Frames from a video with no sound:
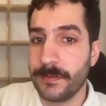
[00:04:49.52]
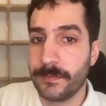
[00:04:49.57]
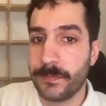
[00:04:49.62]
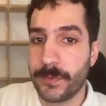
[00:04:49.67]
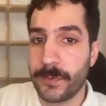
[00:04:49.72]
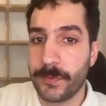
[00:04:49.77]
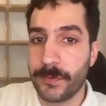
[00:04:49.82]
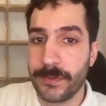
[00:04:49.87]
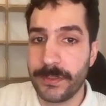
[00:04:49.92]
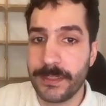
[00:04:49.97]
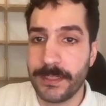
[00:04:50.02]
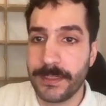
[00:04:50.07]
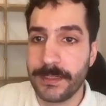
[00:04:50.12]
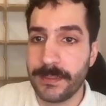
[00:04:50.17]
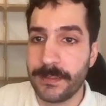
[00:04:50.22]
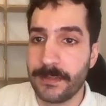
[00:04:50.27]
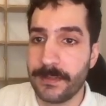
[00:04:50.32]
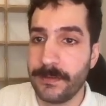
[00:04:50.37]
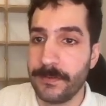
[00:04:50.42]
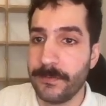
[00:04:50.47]

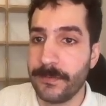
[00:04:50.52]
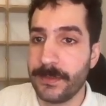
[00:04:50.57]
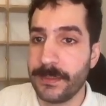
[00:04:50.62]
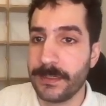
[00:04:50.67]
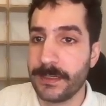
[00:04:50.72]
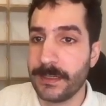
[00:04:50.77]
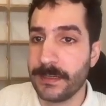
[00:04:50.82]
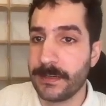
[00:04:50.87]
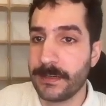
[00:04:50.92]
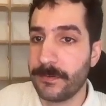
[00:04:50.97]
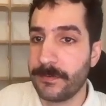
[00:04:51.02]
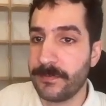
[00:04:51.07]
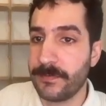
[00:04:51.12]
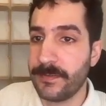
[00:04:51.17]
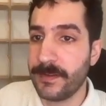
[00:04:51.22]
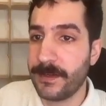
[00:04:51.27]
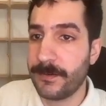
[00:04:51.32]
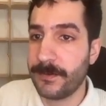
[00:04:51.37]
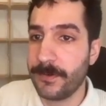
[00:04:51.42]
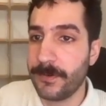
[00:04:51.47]
project, which we can call
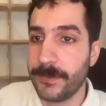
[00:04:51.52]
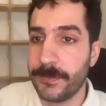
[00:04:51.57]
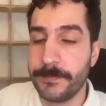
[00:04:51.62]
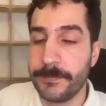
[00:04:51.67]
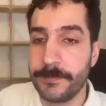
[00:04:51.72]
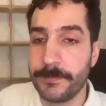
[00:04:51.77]
Flower.